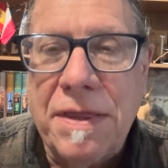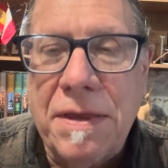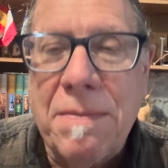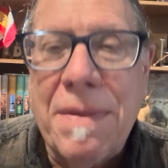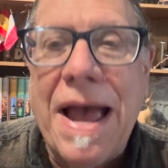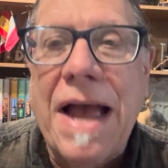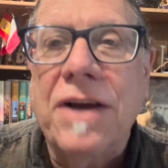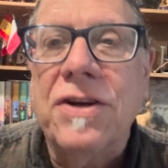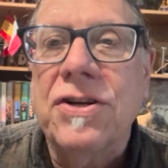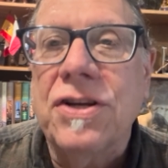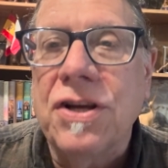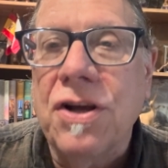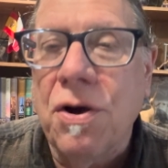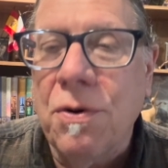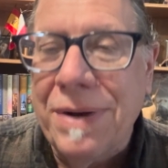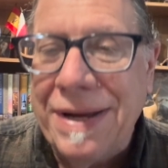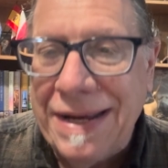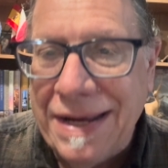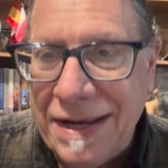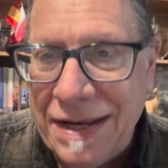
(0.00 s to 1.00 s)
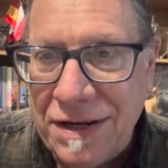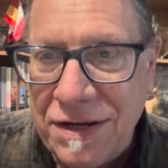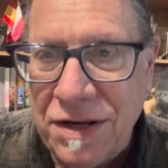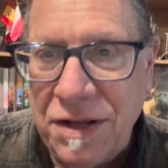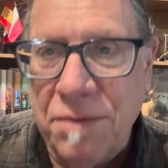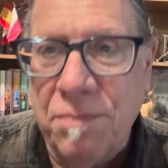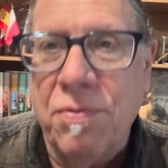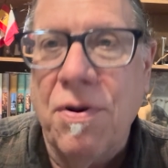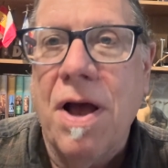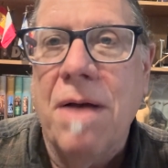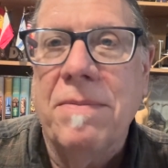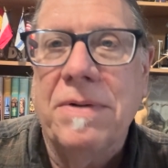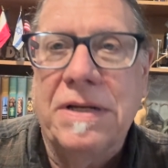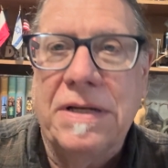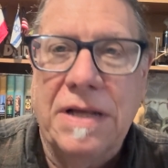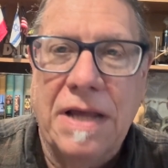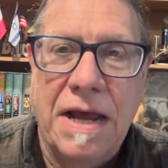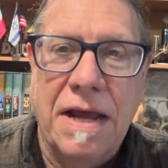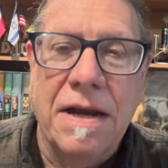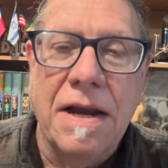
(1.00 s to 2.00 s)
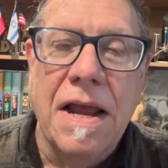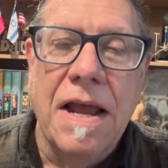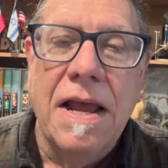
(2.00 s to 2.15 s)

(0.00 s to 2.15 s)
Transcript: them actually going into the promised land.